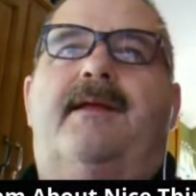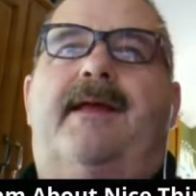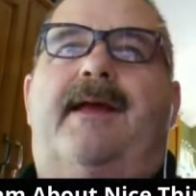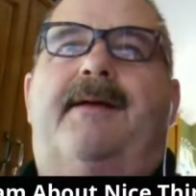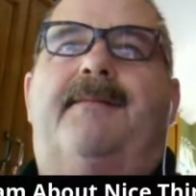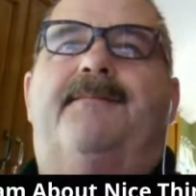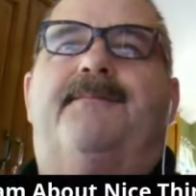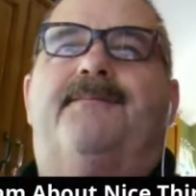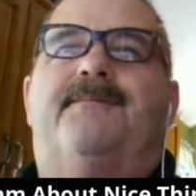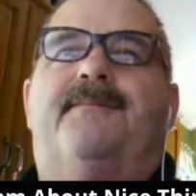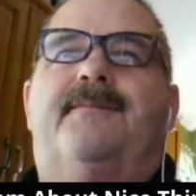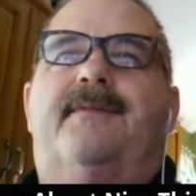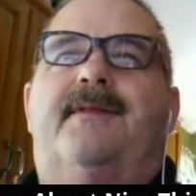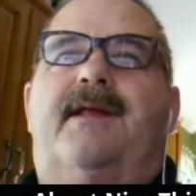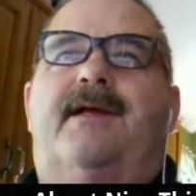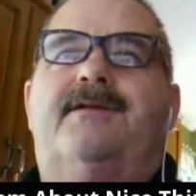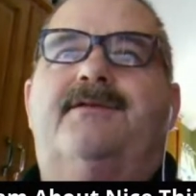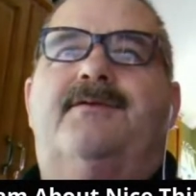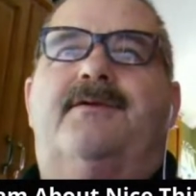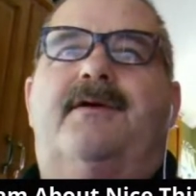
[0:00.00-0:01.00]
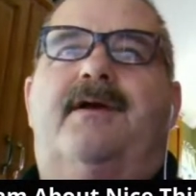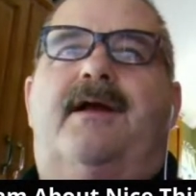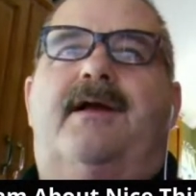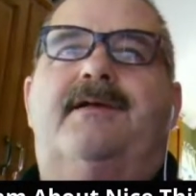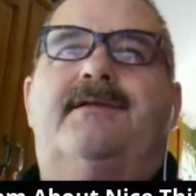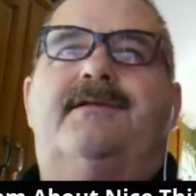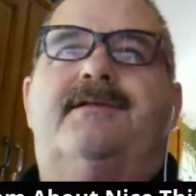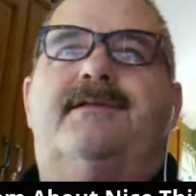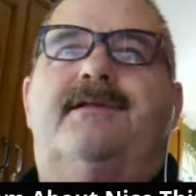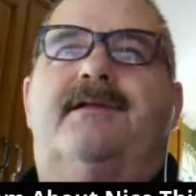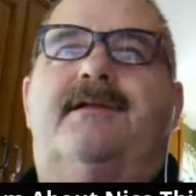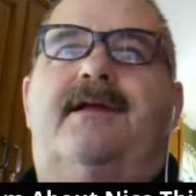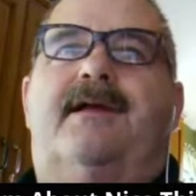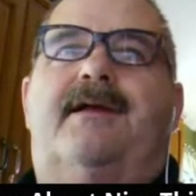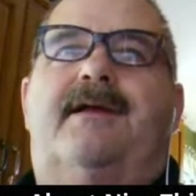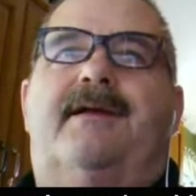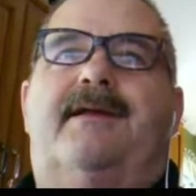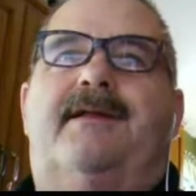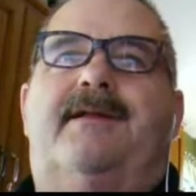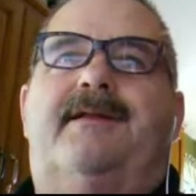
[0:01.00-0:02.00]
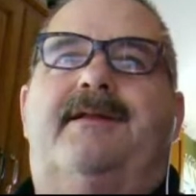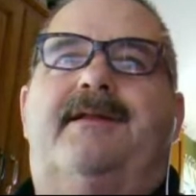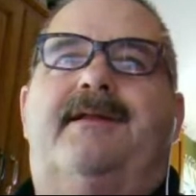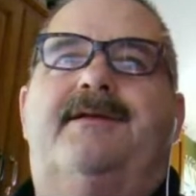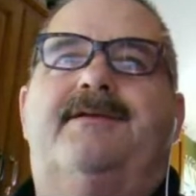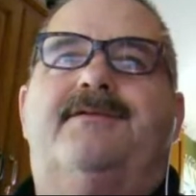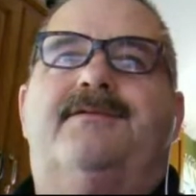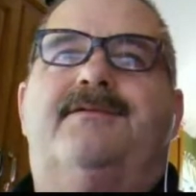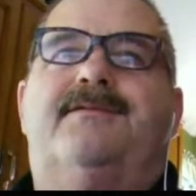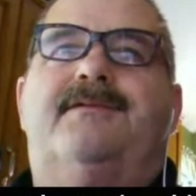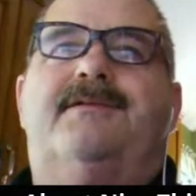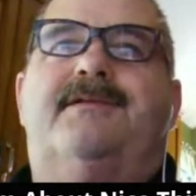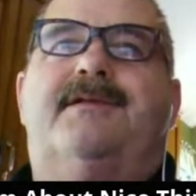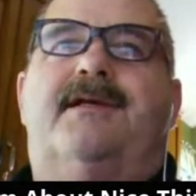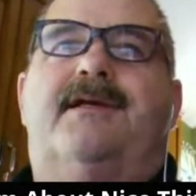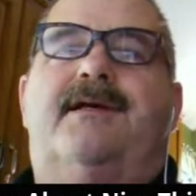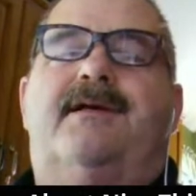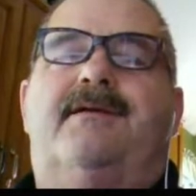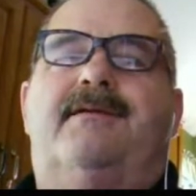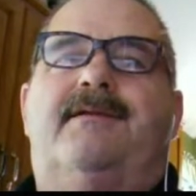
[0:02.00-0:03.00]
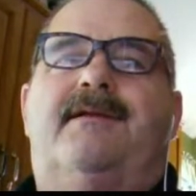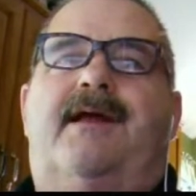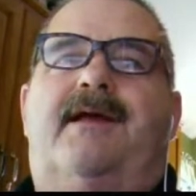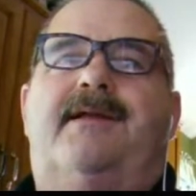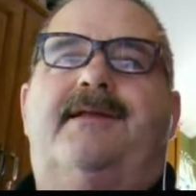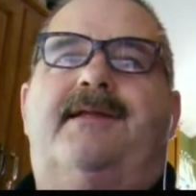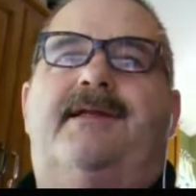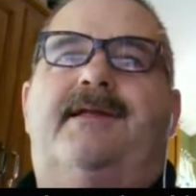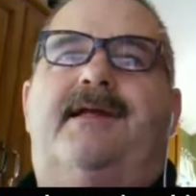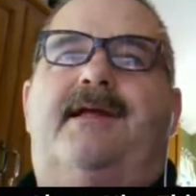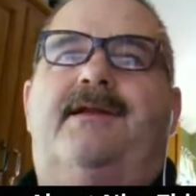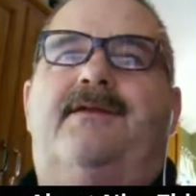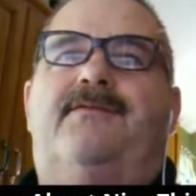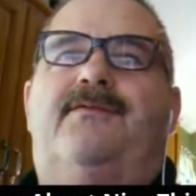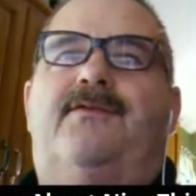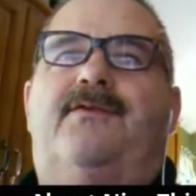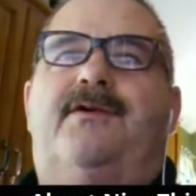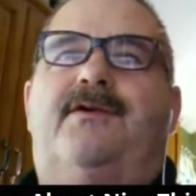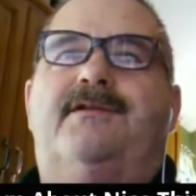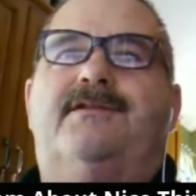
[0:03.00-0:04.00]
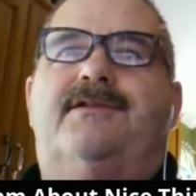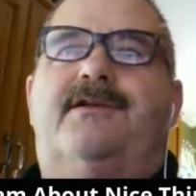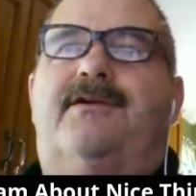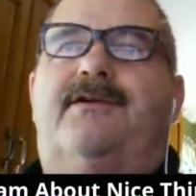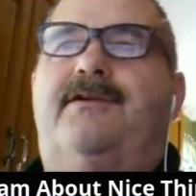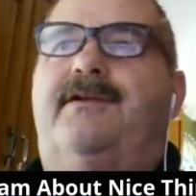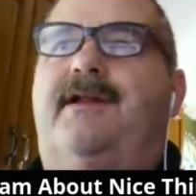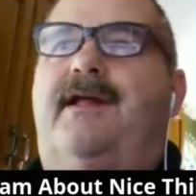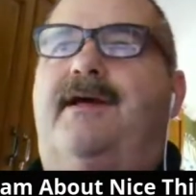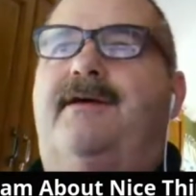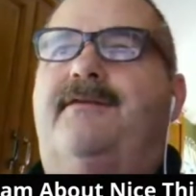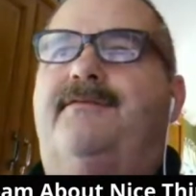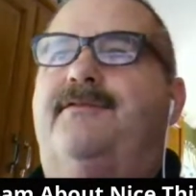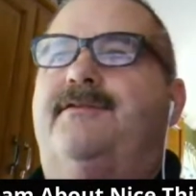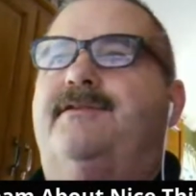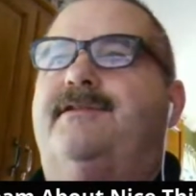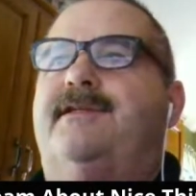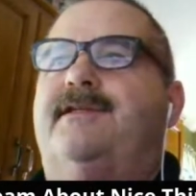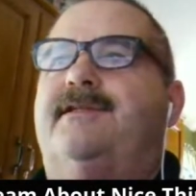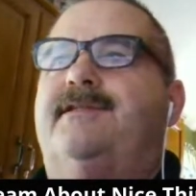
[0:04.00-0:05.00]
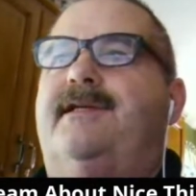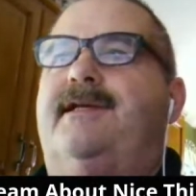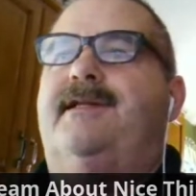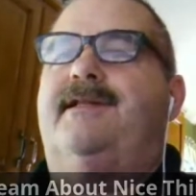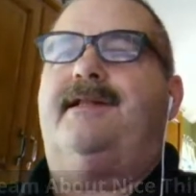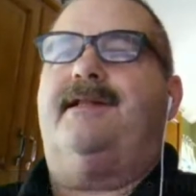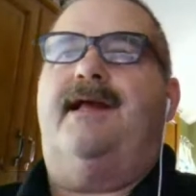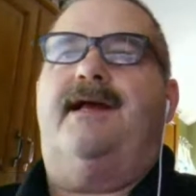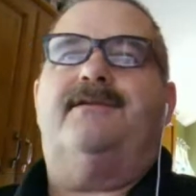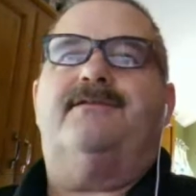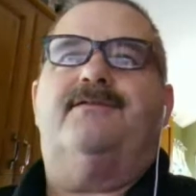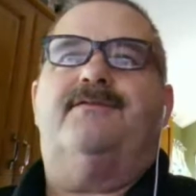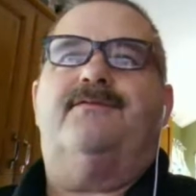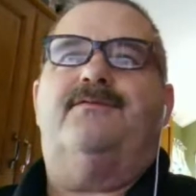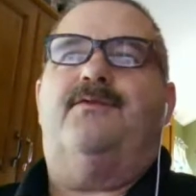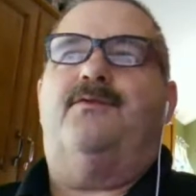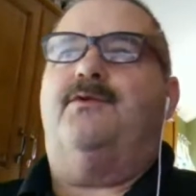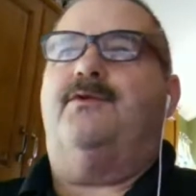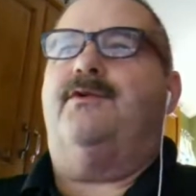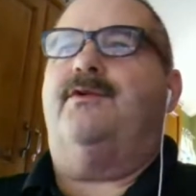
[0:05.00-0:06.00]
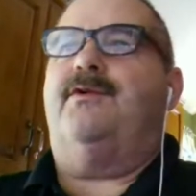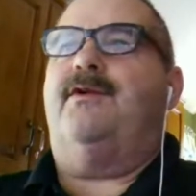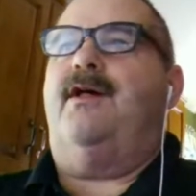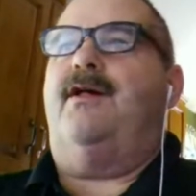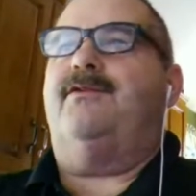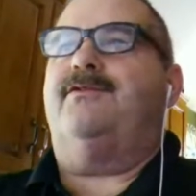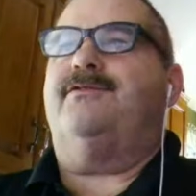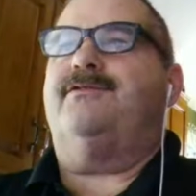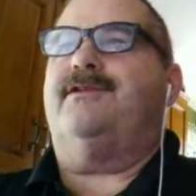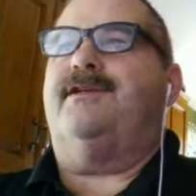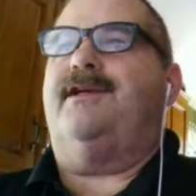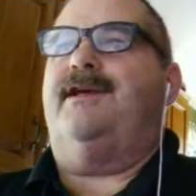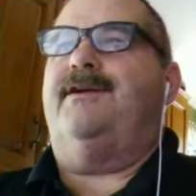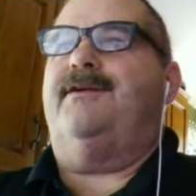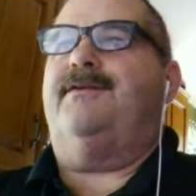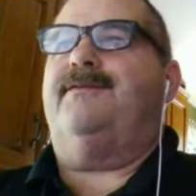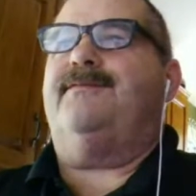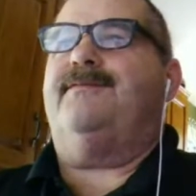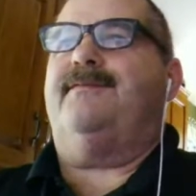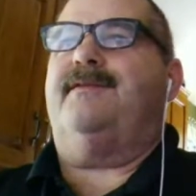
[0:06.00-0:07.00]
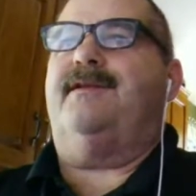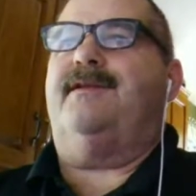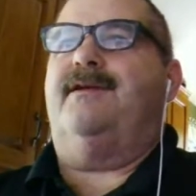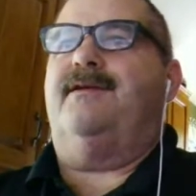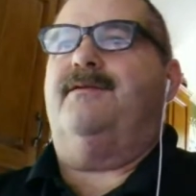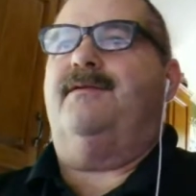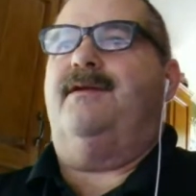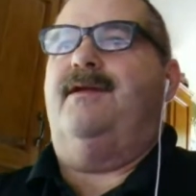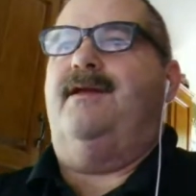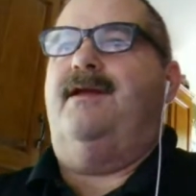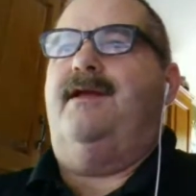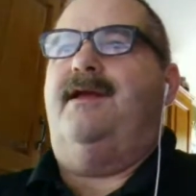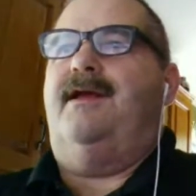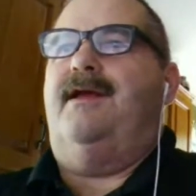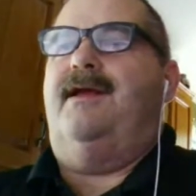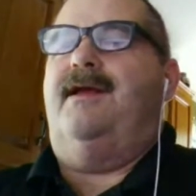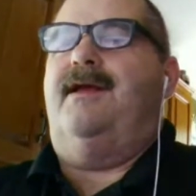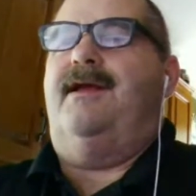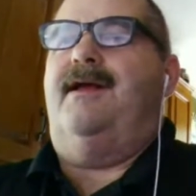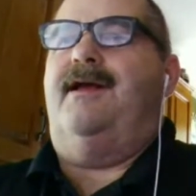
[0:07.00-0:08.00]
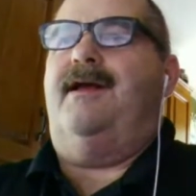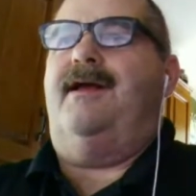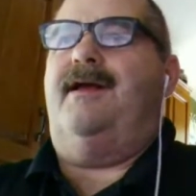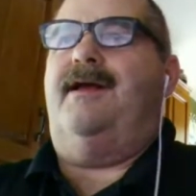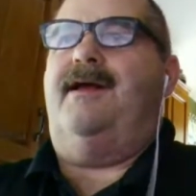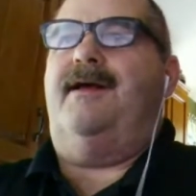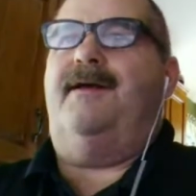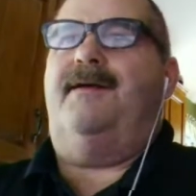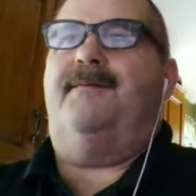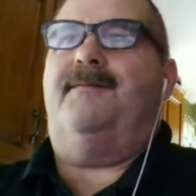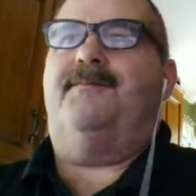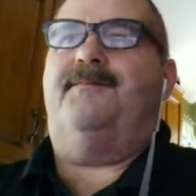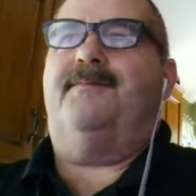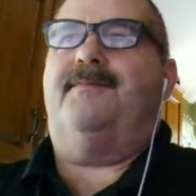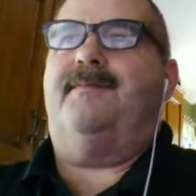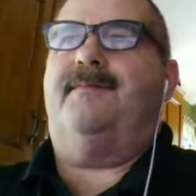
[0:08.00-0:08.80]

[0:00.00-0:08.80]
Yeah, that's what this was 1994. I started out for $16,400 a year. So uh,